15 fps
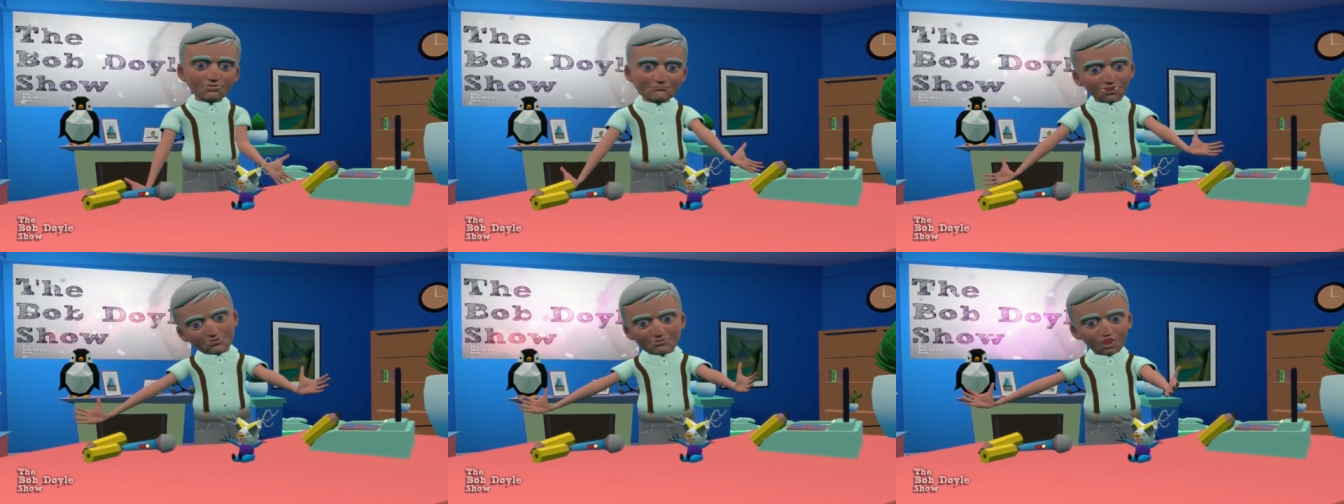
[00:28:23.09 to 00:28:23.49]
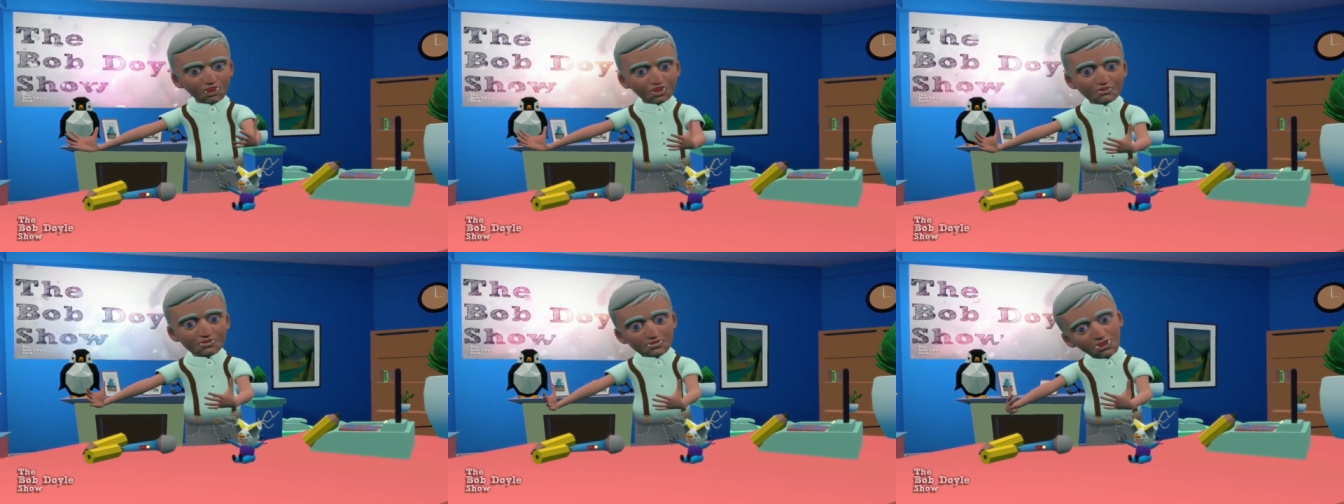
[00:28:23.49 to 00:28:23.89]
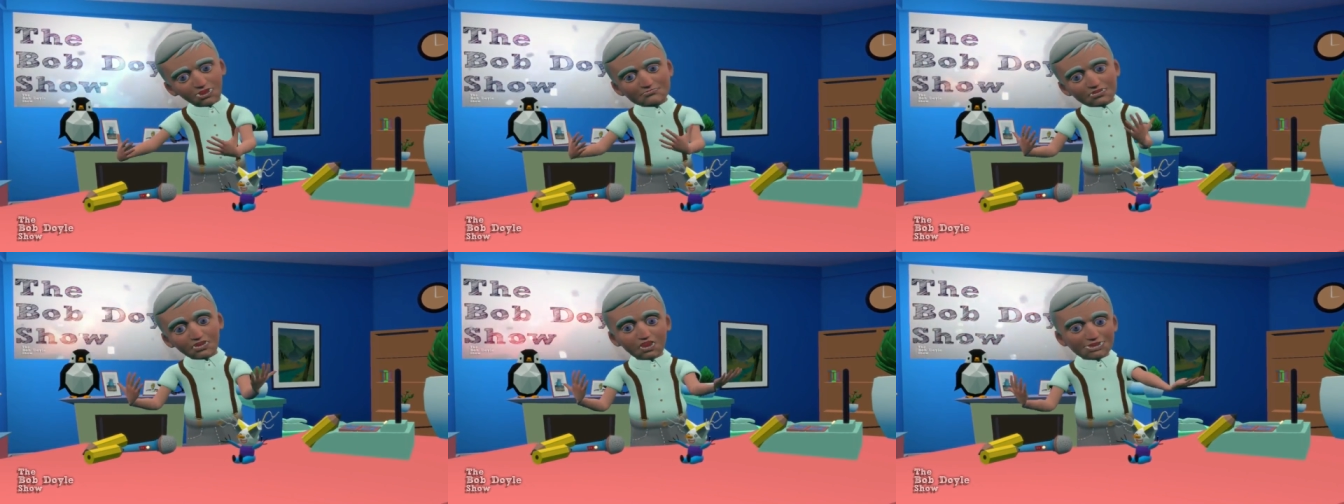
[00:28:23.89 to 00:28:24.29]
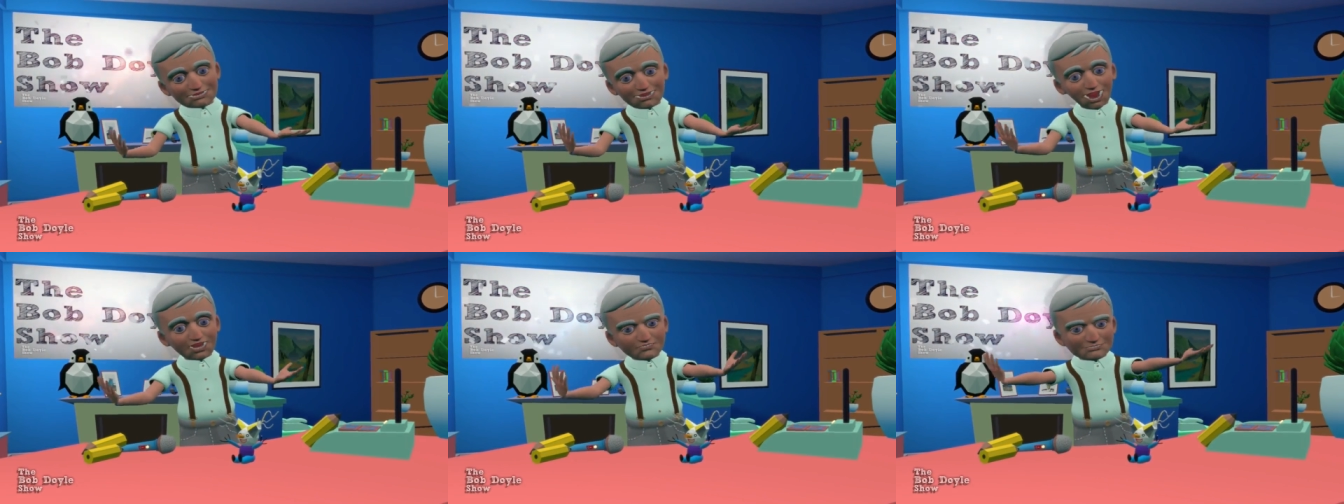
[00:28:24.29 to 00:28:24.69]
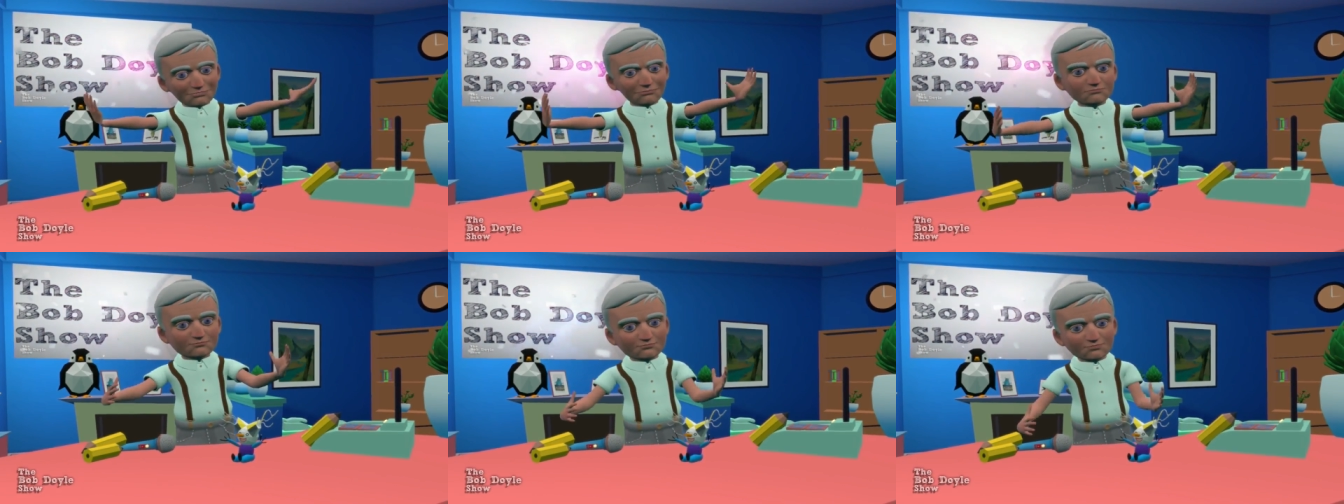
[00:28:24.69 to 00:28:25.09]
when I'm in this man's
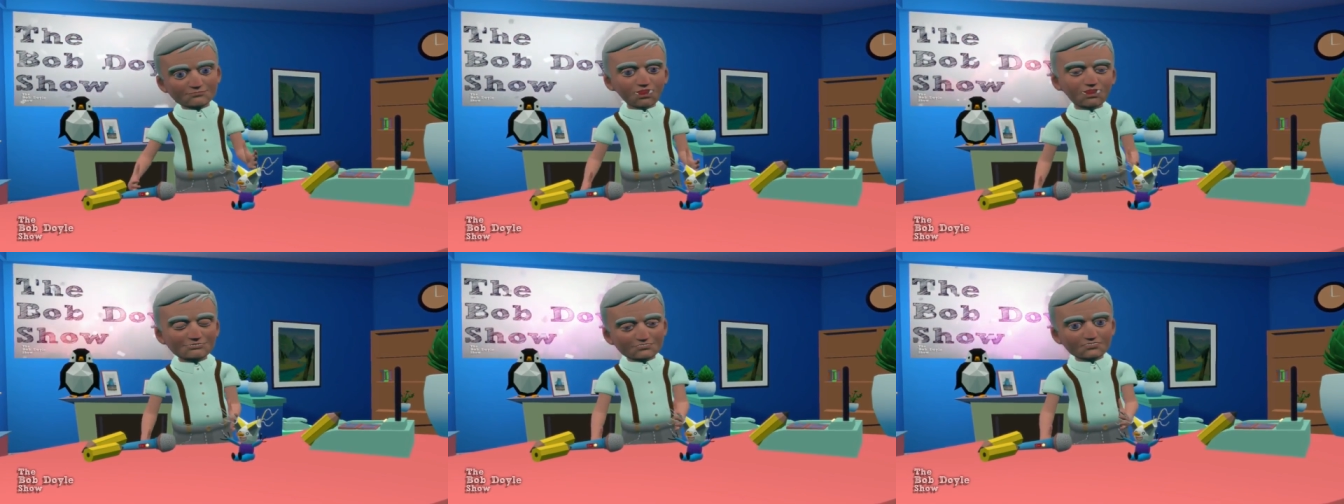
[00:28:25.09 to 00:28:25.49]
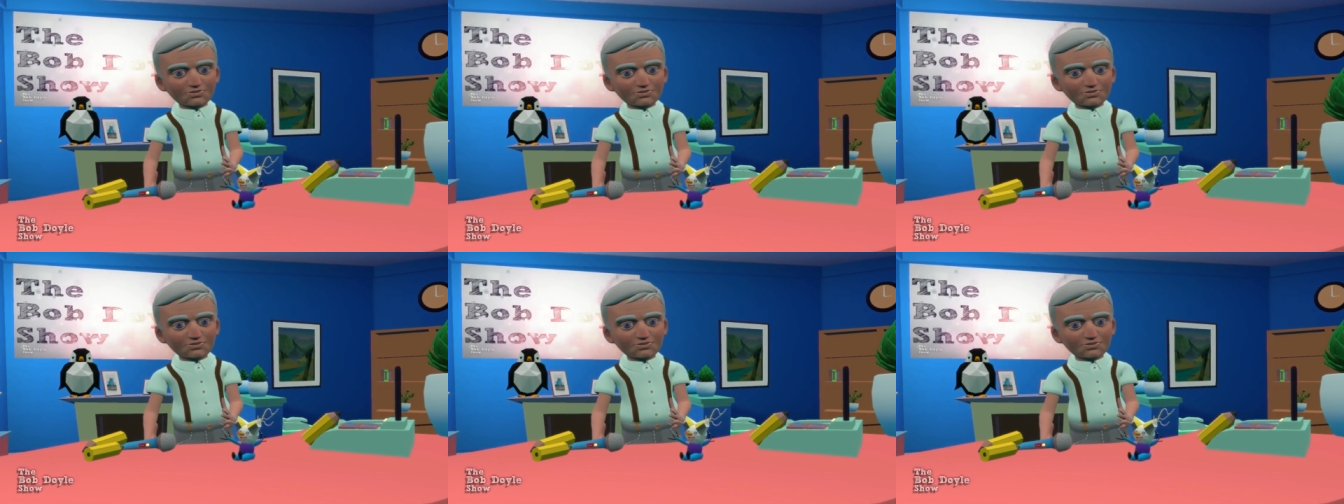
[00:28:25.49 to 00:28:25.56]
personage.